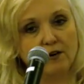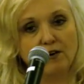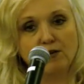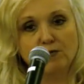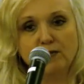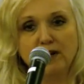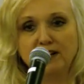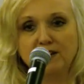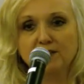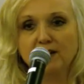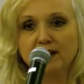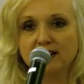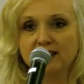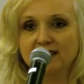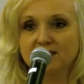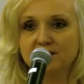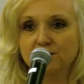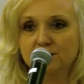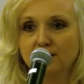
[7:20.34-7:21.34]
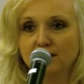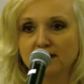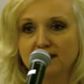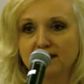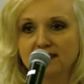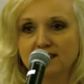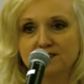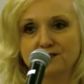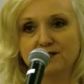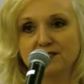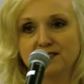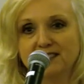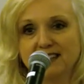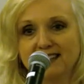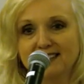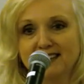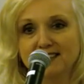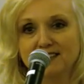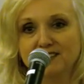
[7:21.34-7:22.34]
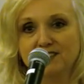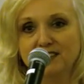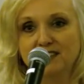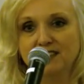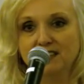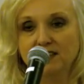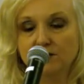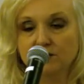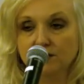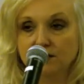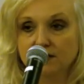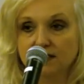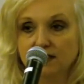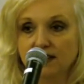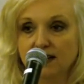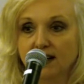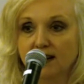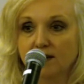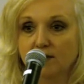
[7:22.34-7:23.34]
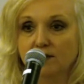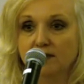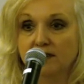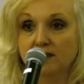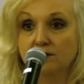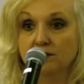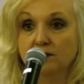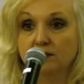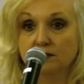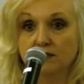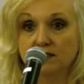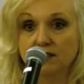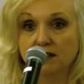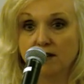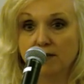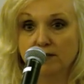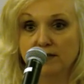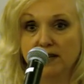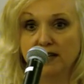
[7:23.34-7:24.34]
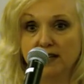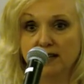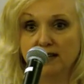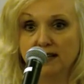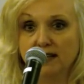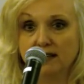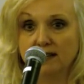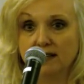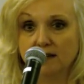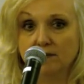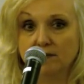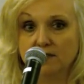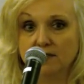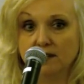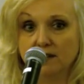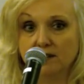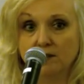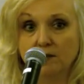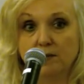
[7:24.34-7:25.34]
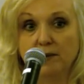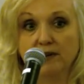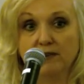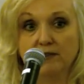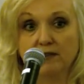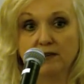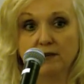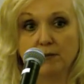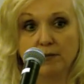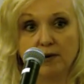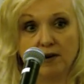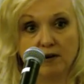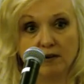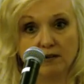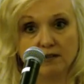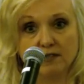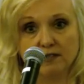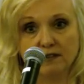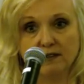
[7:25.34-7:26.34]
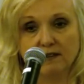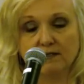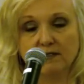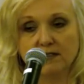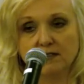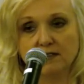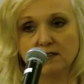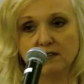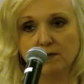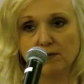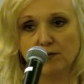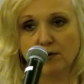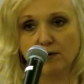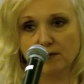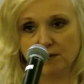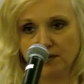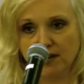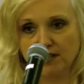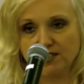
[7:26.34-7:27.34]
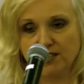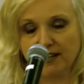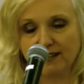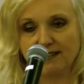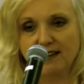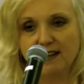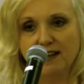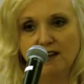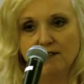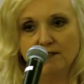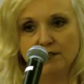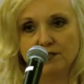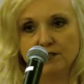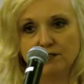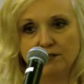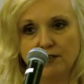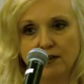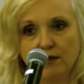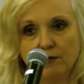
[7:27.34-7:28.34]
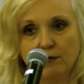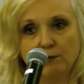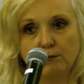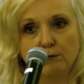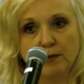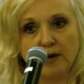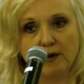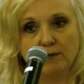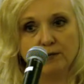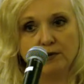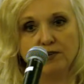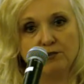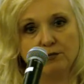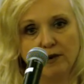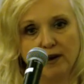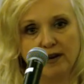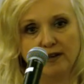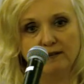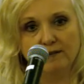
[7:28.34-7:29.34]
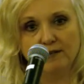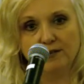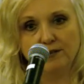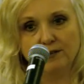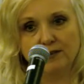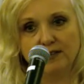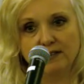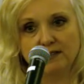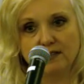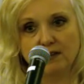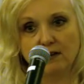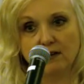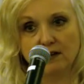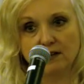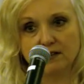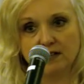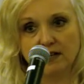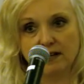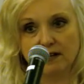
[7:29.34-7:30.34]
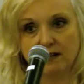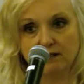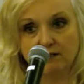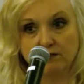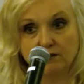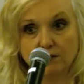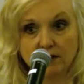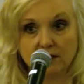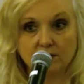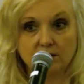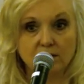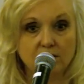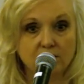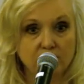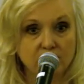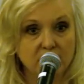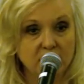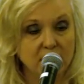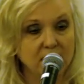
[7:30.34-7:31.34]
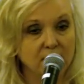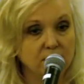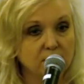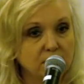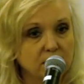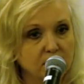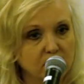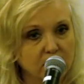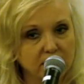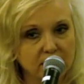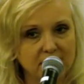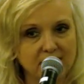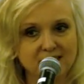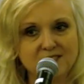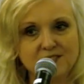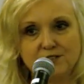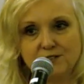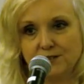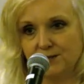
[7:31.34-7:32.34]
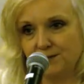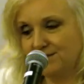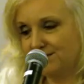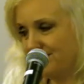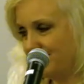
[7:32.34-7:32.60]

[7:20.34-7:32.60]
all my credit to our industrial technology teachers, and I will introduce them and let them tell you about their part of this important project. First of all, Bob Richwine, who is our Executive Director of the Anderson Welding Institute.